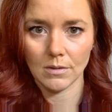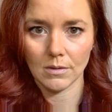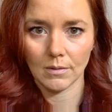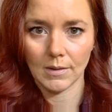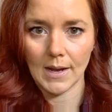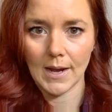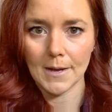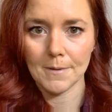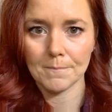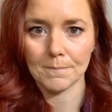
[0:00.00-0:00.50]

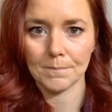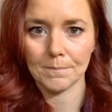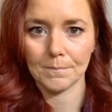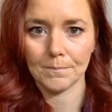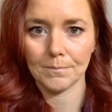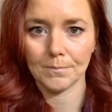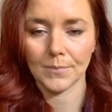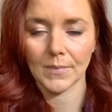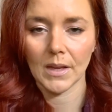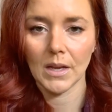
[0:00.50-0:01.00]
okay?
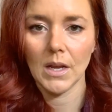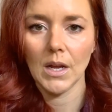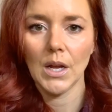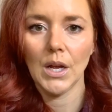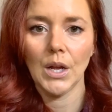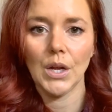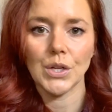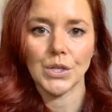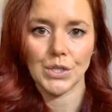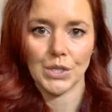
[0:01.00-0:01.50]

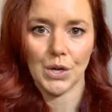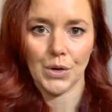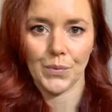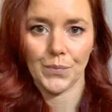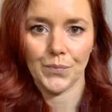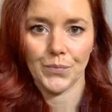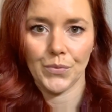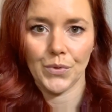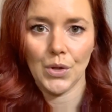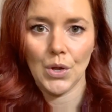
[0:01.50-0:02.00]
So
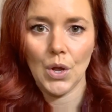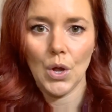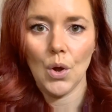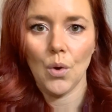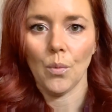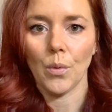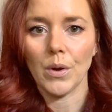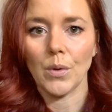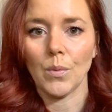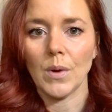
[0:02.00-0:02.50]

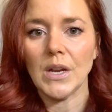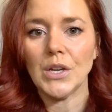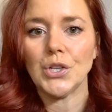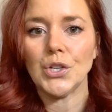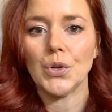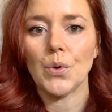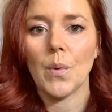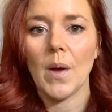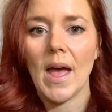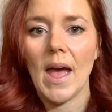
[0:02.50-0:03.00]
when we
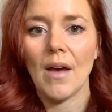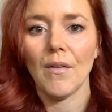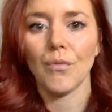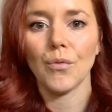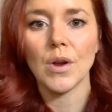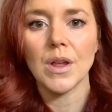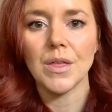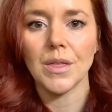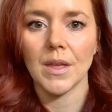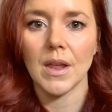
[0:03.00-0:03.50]
do
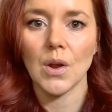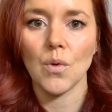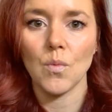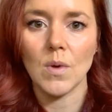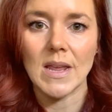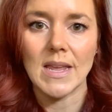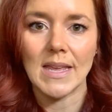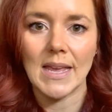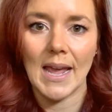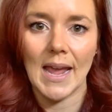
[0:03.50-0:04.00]
everything
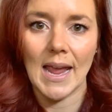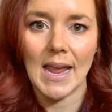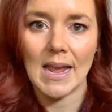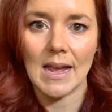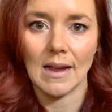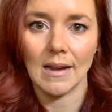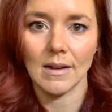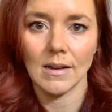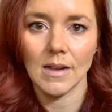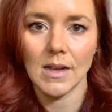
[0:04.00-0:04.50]
we
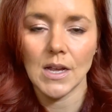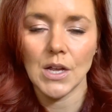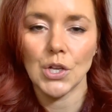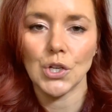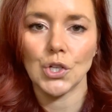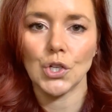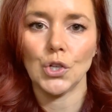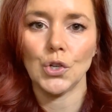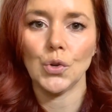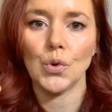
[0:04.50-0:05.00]
can
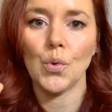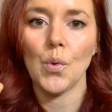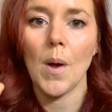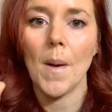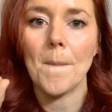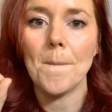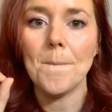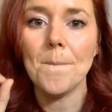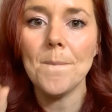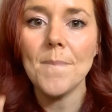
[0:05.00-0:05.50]
to
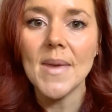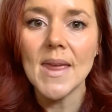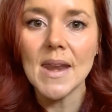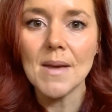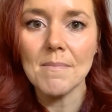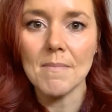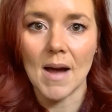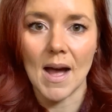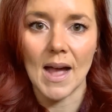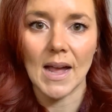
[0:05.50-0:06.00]

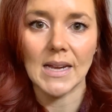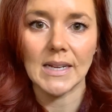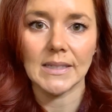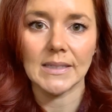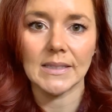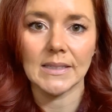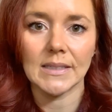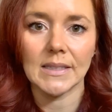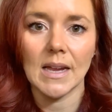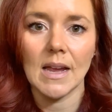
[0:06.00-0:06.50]

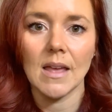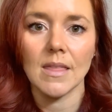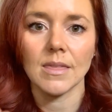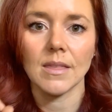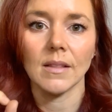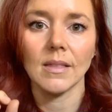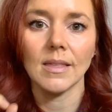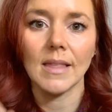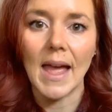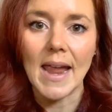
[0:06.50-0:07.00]
minimize
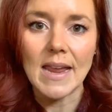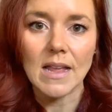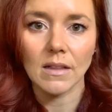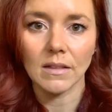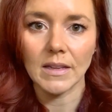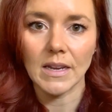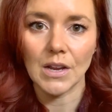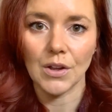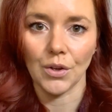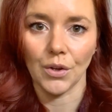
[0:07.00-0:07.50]
the
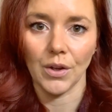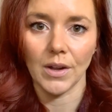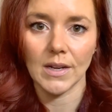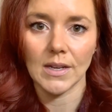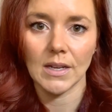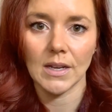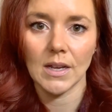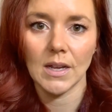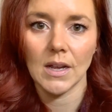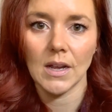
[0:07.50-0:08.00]
likelihood
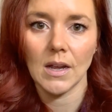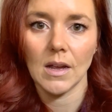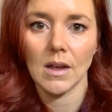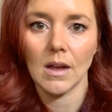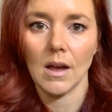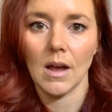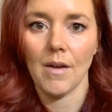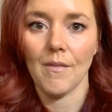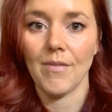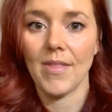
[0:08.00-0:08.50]

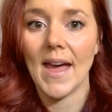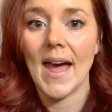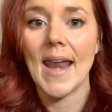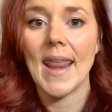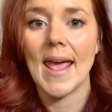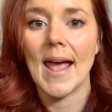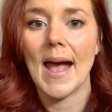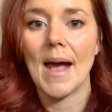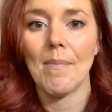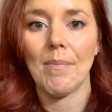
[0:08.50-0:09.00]
of that
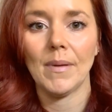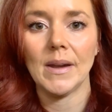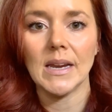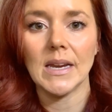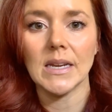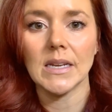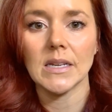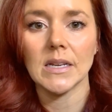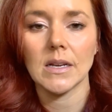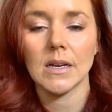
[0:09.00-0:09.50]

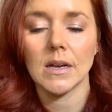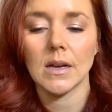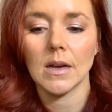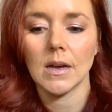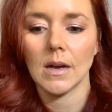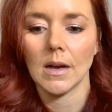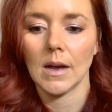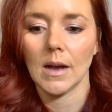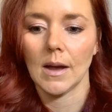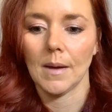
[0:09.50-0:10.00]
happening,
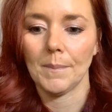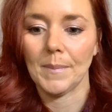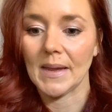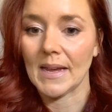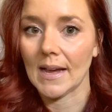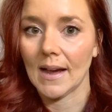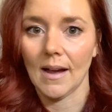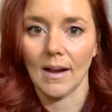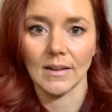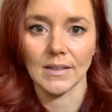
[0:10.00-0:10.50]
uh,
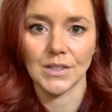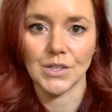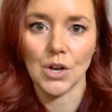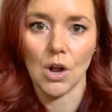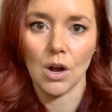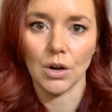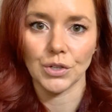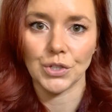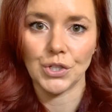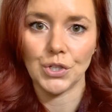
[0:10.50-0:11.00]
because
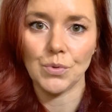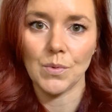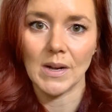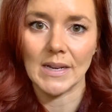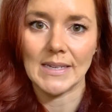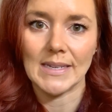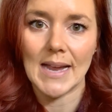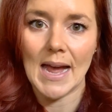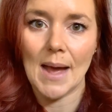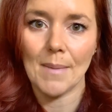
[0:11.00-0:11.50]
dogs do
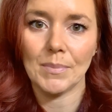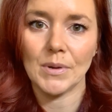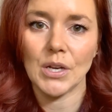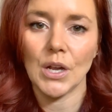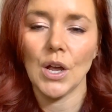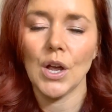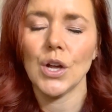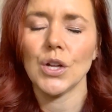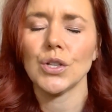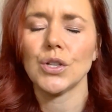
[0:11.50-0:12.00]
adapt
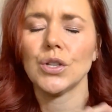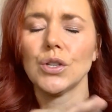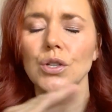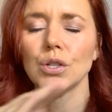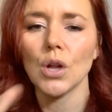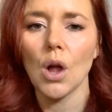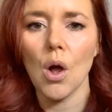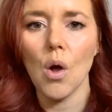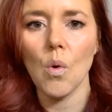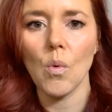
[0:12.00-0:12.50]

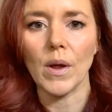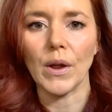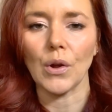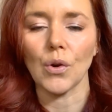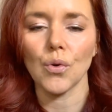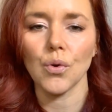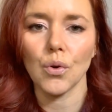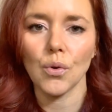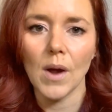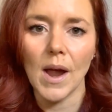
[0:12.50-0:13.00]
so
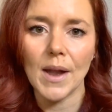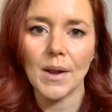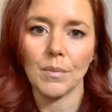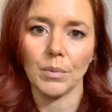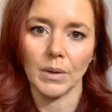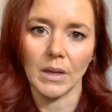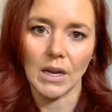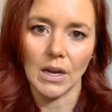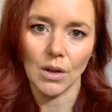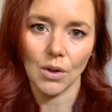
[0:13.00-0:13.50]

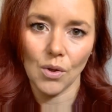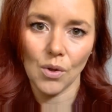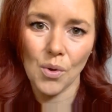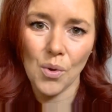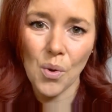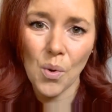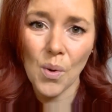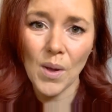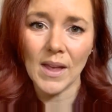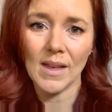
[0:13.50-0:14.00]
incredibly
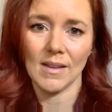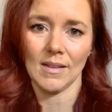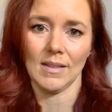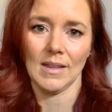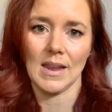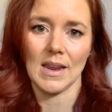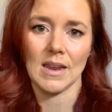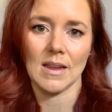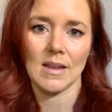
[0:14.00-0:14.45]
quickly,